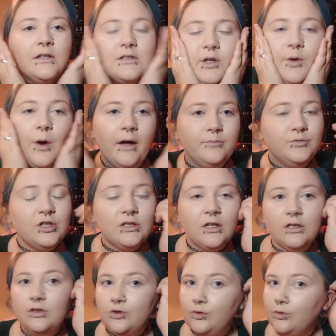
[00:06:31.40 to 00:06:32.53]
So I'm just
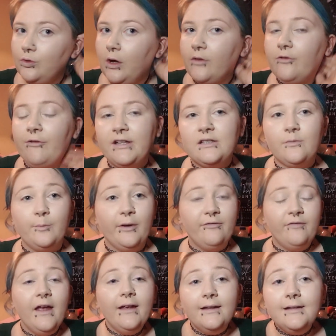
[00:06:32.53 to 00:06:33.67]
going to do the rest of my
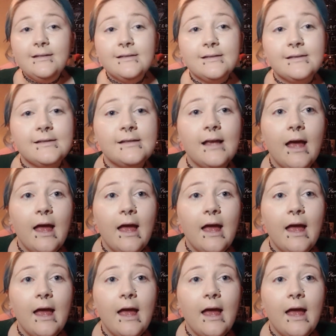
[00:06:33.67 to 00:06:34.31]
face,